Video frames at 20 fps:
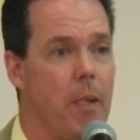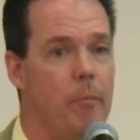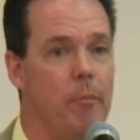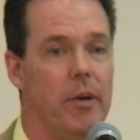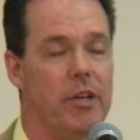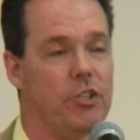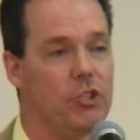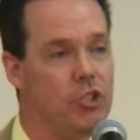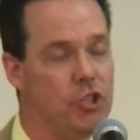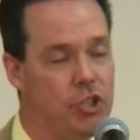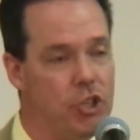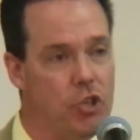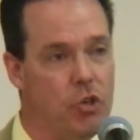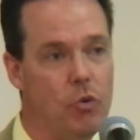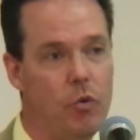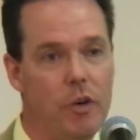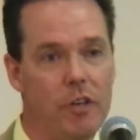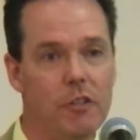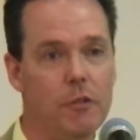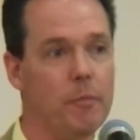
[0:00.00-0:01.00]
But
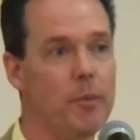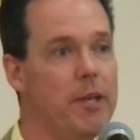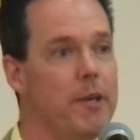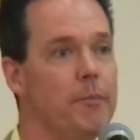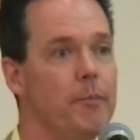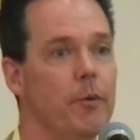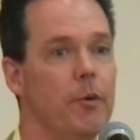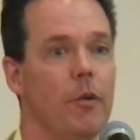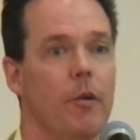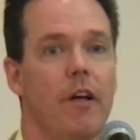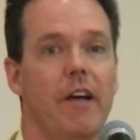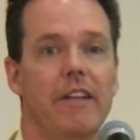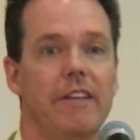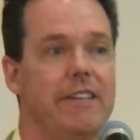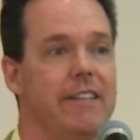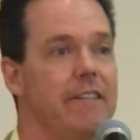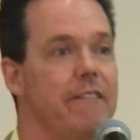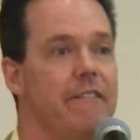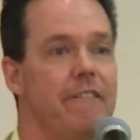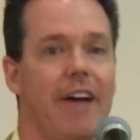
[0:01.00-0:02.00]
Jewish people,
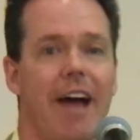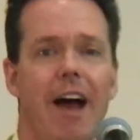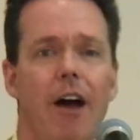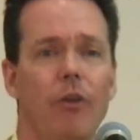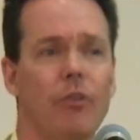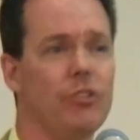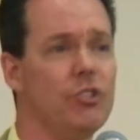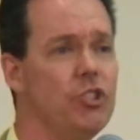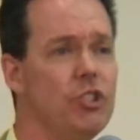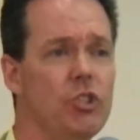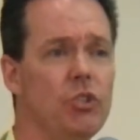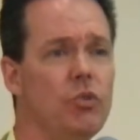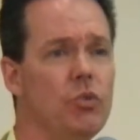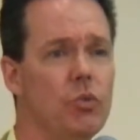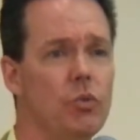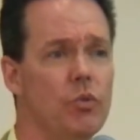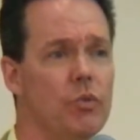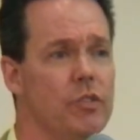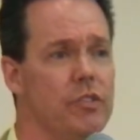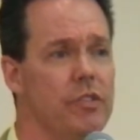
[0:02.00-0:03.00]
devout
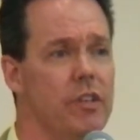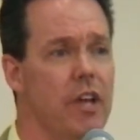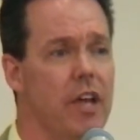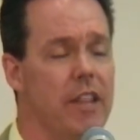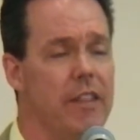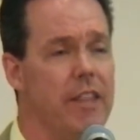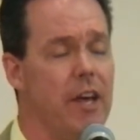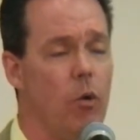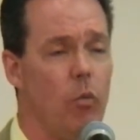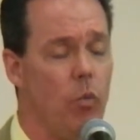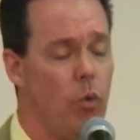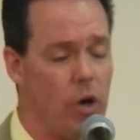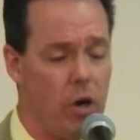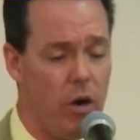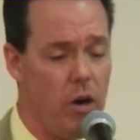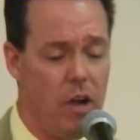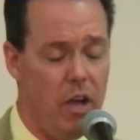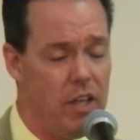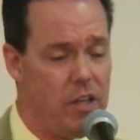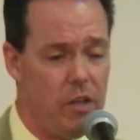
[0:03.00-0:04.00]
Jews that
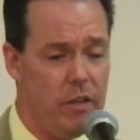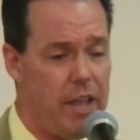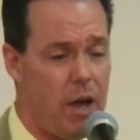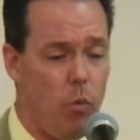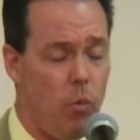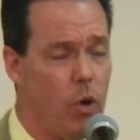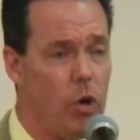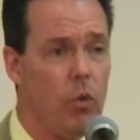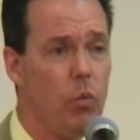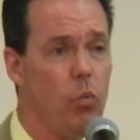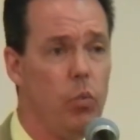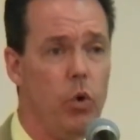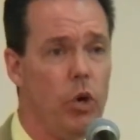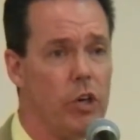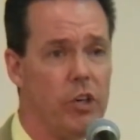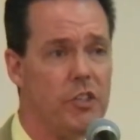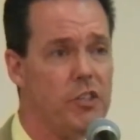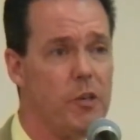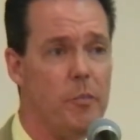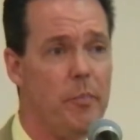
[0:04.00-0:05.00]
were, that were
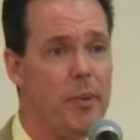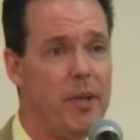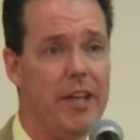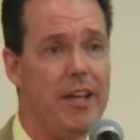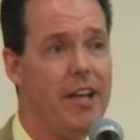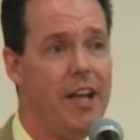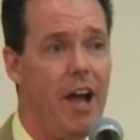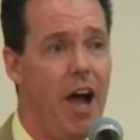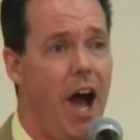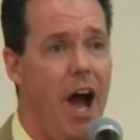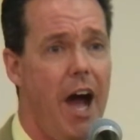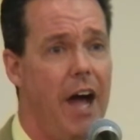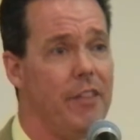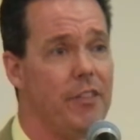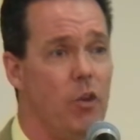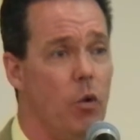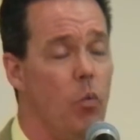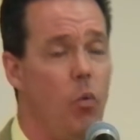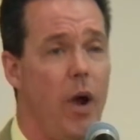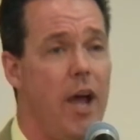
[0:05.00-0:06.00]
worshiping
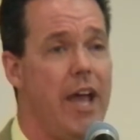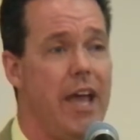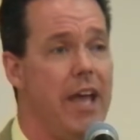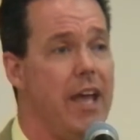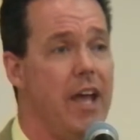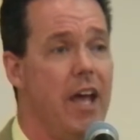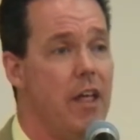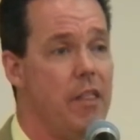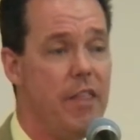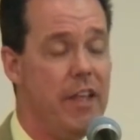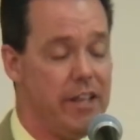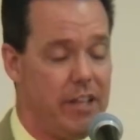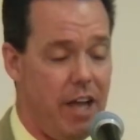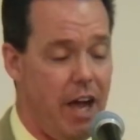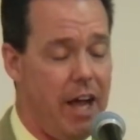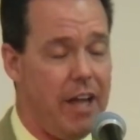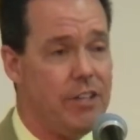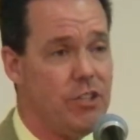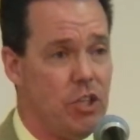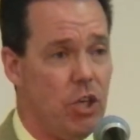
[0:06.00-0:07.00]
God the way that
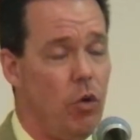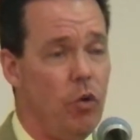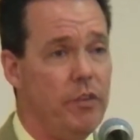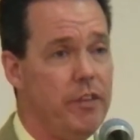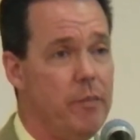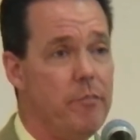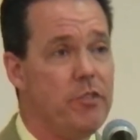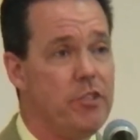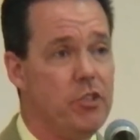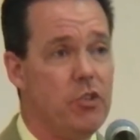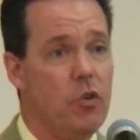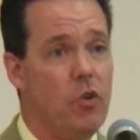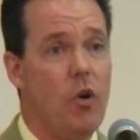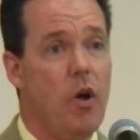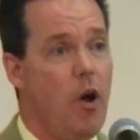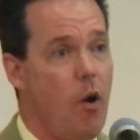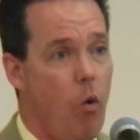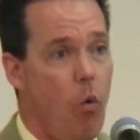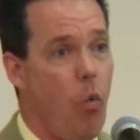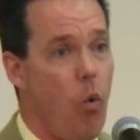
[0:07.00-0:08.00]
God told them
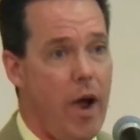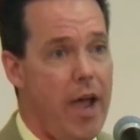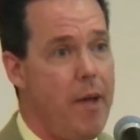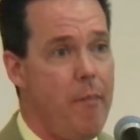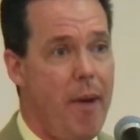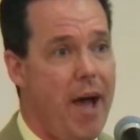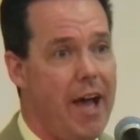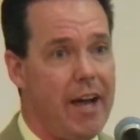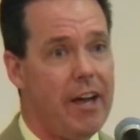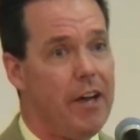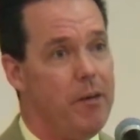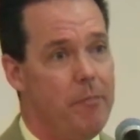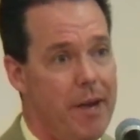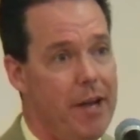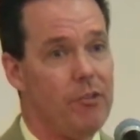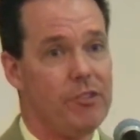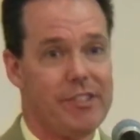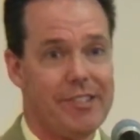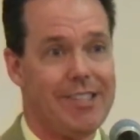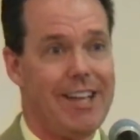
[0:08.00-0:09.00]
to way back on
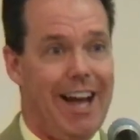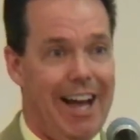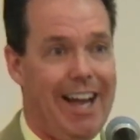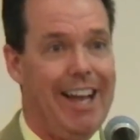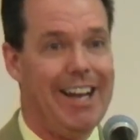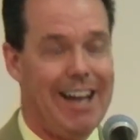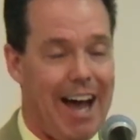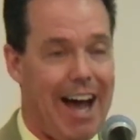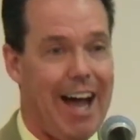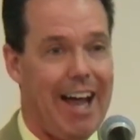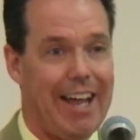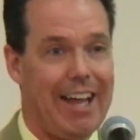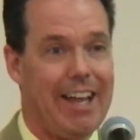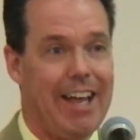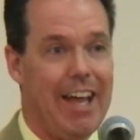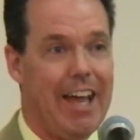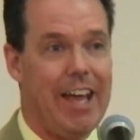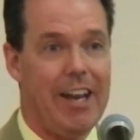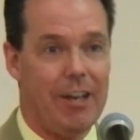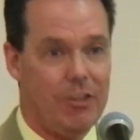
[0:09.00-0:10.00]
Mount Sinai
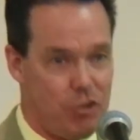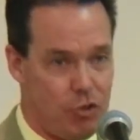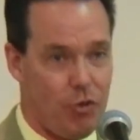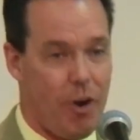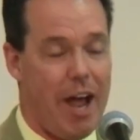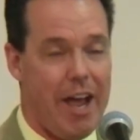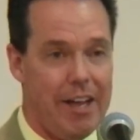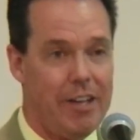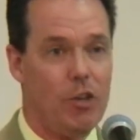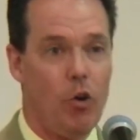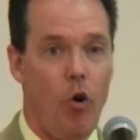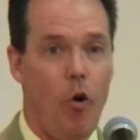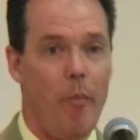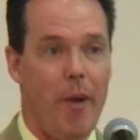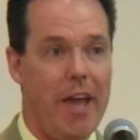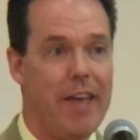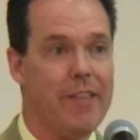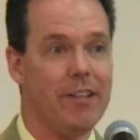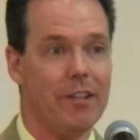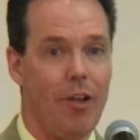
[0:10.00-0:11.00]
and trying to
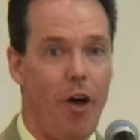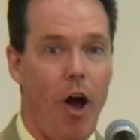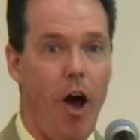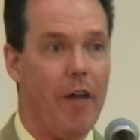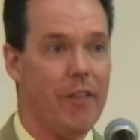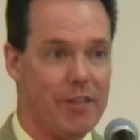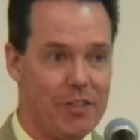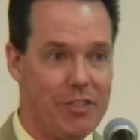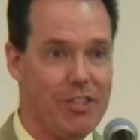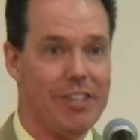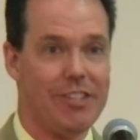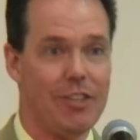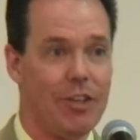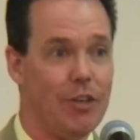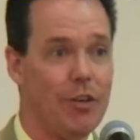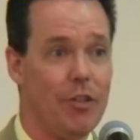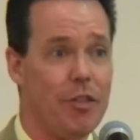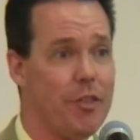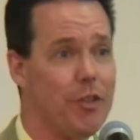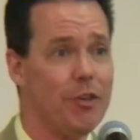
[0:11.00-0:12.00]
obey the law, the
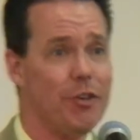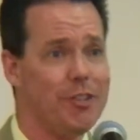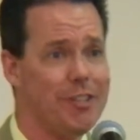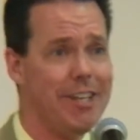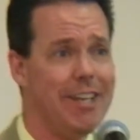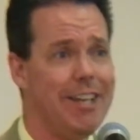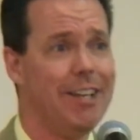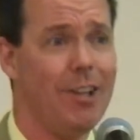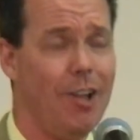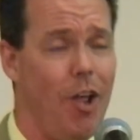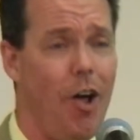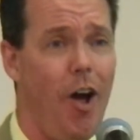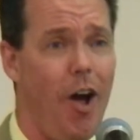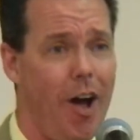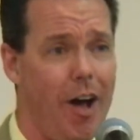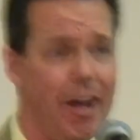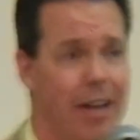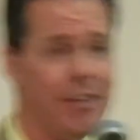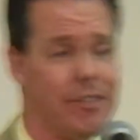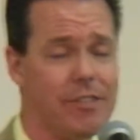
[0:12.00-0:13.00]
613
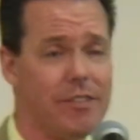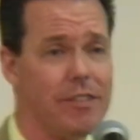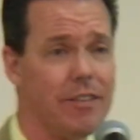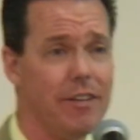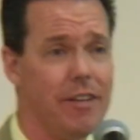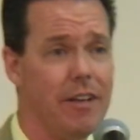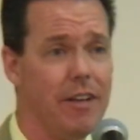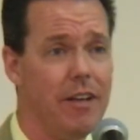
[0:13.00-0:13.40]
laws,